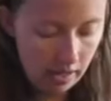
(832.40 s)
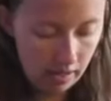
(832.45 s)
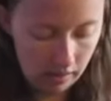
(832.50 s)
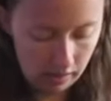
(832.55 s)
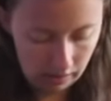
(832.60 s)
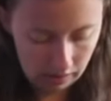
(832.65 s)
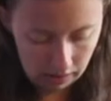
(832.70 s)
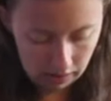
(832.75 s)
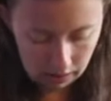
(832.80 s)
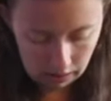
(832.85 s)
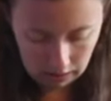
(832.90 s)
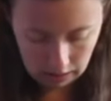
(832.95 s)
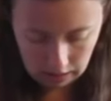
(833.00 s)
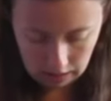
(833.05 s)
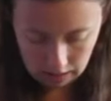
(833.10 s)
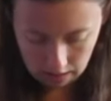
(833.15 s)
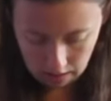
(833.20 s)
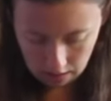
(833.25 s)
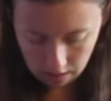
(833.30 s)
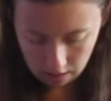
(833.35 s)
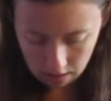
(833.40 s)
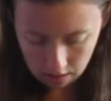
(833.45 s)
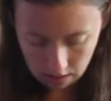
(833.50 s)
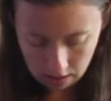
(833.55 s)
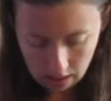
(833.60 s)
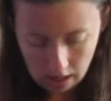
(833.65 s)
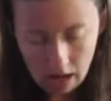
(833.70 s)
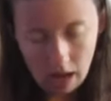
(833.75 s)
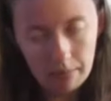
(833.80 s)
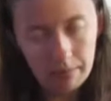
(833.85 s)
in here,
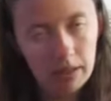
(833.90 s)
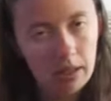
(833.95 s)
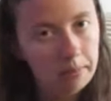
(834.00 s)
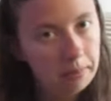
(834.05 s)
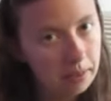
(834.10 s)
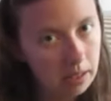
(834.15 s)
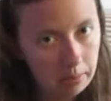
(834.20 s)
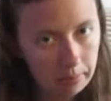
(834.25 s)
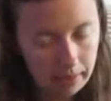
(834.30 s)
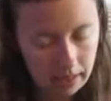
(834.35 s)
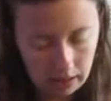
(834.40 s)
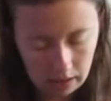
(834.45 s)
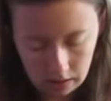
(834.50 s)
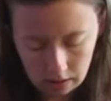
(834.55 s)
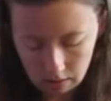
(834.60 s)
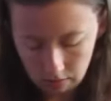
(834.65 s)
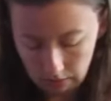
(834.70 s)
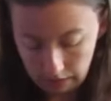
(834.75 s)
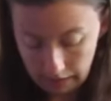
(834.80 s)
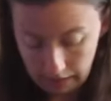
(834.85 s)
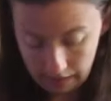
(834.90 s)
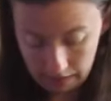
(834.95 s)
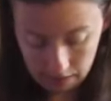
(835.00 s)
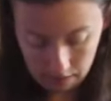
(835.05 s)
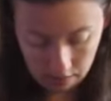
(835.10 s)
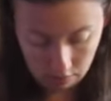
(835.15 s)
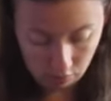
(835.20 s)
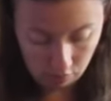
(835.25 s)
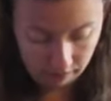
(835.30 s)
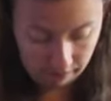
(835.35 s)
I'm keeping the best till
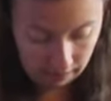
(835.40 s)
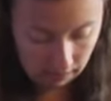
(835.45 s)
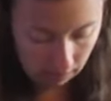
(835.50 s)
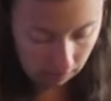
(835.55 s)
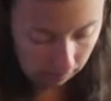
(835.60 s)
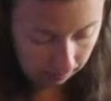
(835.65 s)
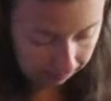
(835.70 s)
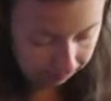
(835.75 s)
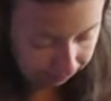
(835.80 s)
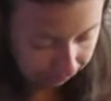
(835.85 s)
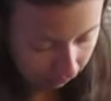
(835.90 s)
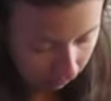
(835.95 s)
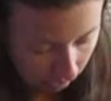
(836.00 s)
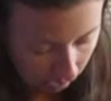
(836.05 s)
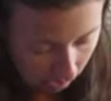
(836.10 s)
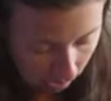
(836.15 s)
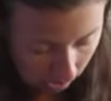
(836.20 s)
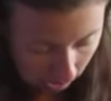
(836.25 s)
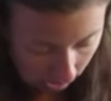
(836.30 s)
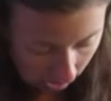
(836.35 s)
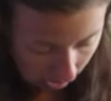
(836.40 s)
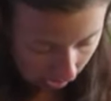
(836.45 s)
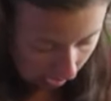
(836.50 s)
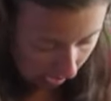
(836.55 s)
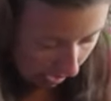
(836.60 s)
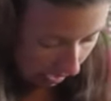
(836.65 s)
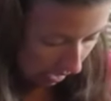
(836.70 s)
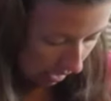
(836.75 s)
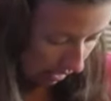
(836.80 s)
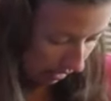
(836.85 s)
last, obviously,
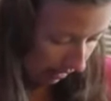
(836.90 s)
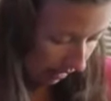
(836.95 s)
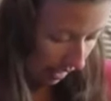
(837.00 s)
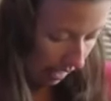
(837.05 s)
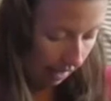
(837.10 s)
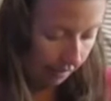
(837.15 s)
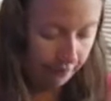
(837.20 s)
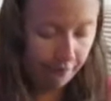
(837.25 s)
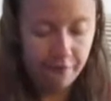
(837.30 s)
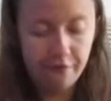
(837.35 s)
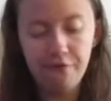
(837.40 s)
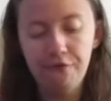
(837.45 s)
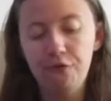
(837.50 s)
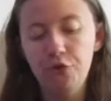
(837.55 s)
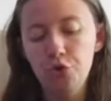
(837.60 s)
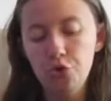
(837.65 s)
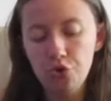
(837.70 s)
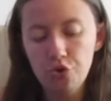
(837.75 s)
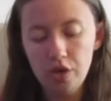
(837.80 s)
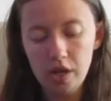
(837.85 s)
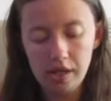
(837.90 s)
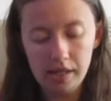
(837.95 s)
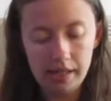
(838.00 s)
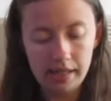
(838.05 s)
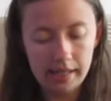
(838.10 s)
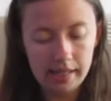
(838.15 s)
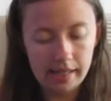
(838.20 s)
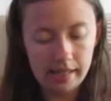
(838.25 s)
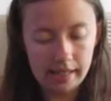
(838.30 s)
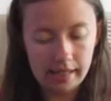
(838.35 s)
is a Food
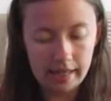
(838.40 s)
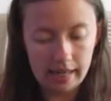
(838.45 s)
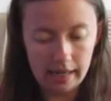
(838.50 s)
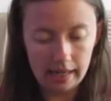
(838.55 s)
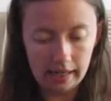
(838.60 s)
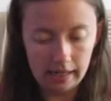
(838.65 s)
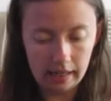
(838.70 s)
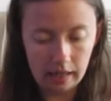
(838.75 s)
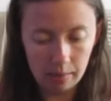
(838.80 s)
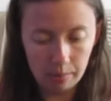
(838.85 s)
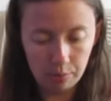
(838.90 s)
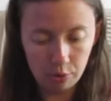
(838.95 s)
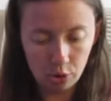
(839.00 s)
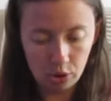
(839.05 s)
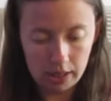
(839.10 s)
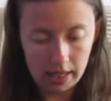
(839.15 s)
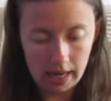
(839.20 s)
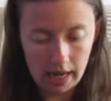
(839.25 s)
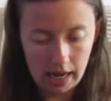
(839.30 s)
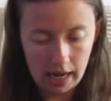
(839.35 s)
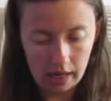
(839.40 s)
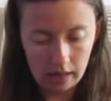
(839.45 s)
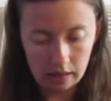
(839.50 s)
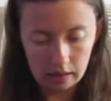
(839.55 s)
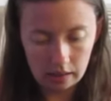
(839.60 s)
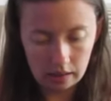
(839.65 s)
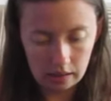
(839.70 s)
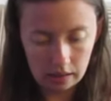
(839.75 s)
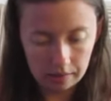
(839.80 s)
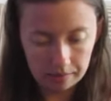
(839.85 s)
Stick
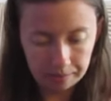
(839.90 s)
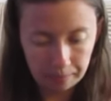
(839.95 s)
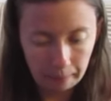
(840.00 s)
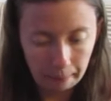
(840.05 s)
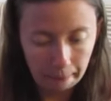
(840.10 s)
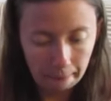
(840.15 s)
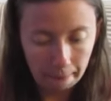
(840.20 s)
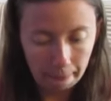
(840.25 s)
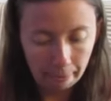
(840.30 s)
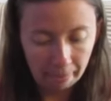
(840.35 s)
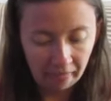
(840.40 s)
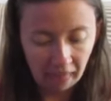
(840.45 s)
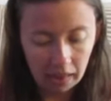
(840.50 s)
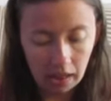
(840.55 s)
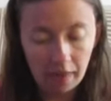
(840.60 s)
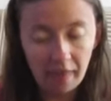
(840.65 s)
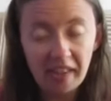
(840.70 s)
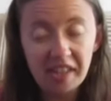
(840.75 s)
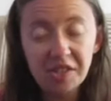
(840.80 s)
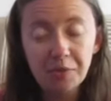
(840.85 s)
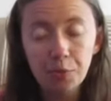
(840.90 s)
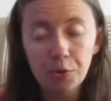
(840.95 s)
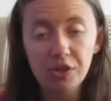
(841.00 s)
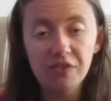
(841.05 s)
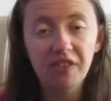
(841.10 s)
Protect. Now, this would